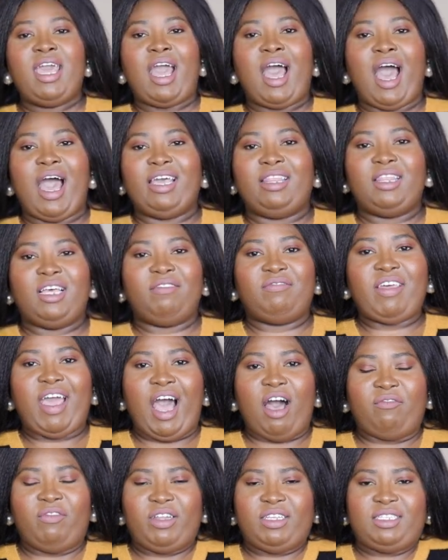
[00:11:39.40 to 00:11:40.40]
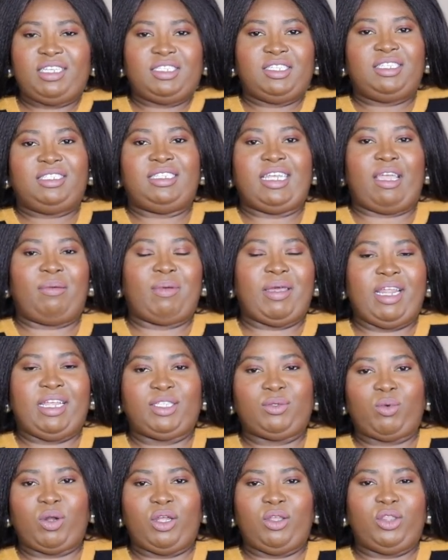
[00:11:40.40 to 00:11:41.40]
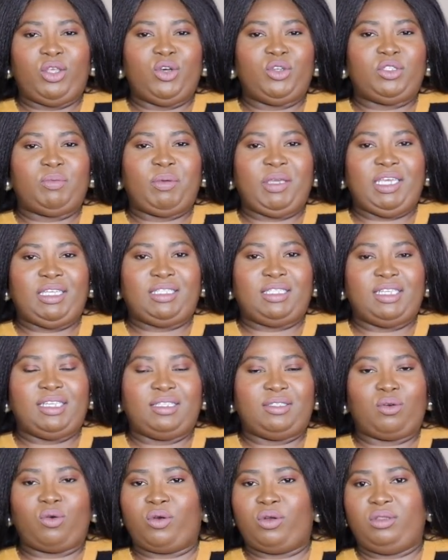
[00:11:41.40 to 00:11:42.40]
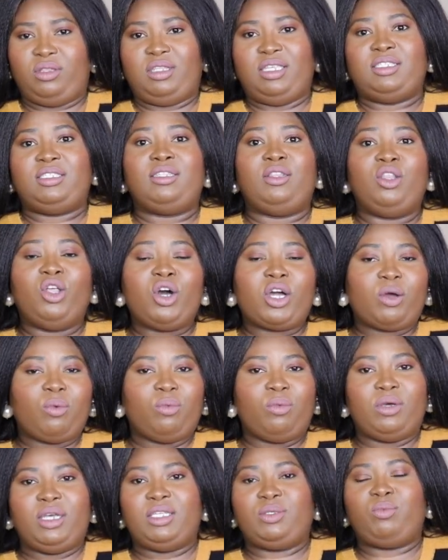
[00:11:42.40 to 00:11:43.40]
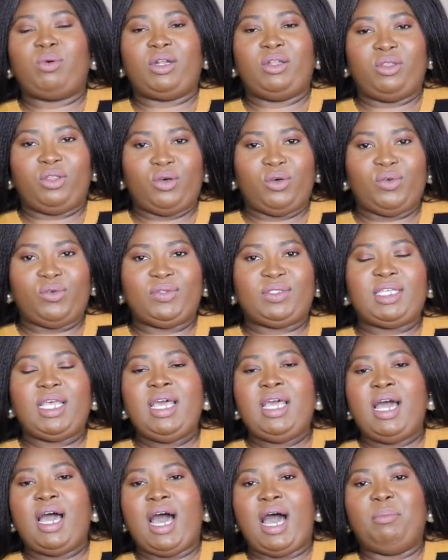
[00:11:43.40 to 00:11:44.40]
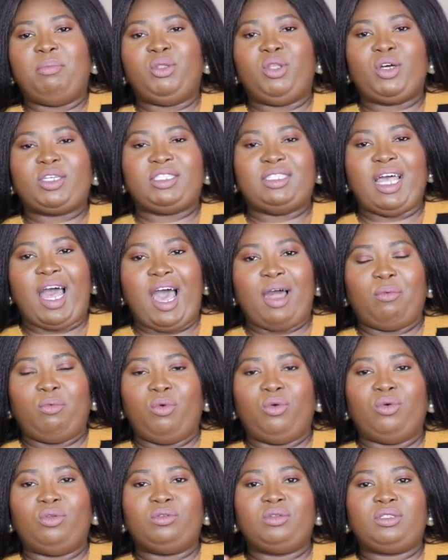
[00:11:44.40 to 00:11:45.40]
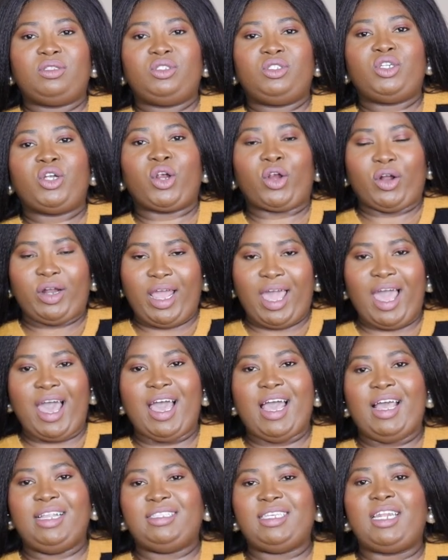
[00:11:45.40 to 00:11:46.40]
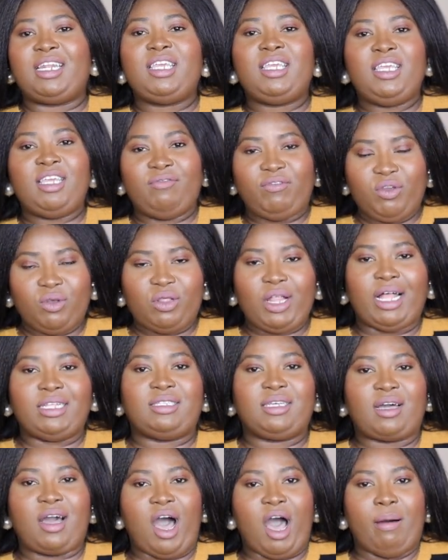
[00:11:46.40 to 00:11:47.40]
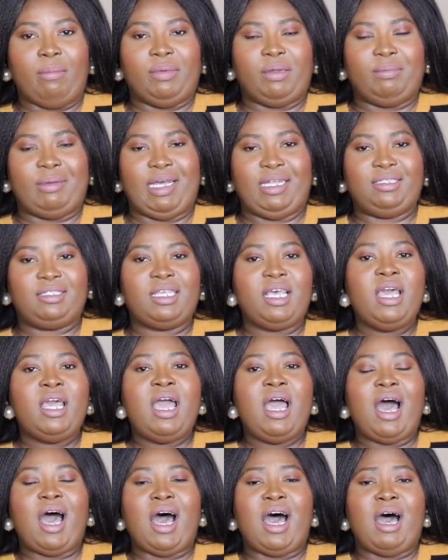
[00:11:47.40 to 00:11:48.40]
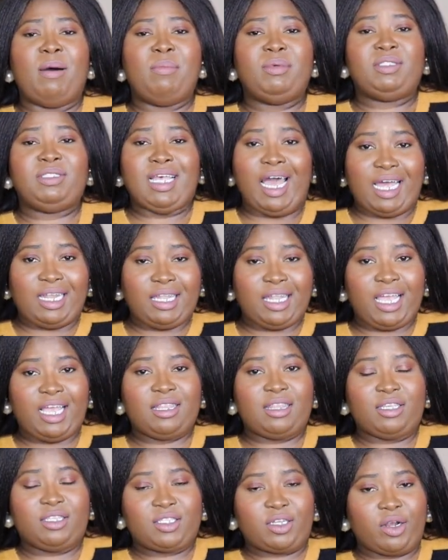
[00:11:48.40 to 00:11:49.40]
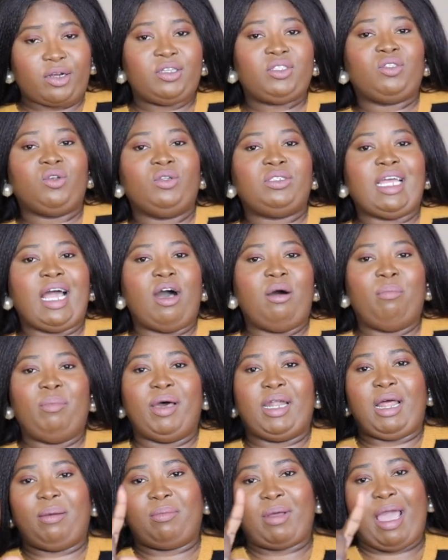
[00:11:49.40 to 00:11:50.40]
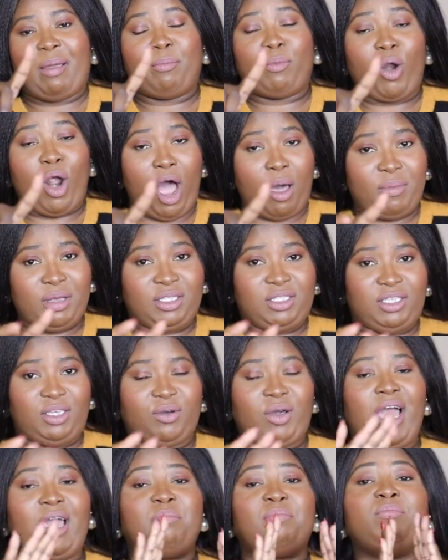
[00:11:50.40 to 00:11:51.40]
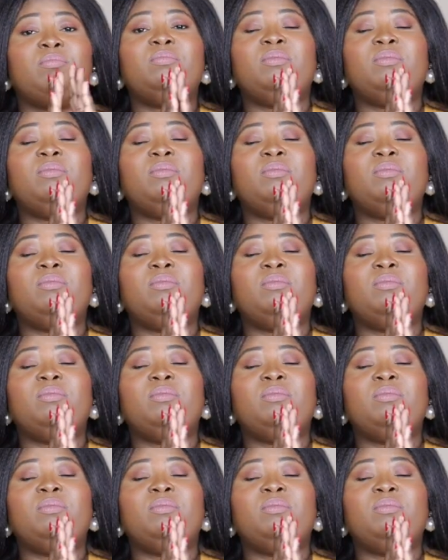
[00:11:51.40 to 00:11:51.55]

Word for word: I love the outfit. It's such a statement. It's one of those pieces or this look is one of those um, looks that will turn heads and give you lots of compliments. Um, sadly, the skirt is sold out, but um, I promise you, I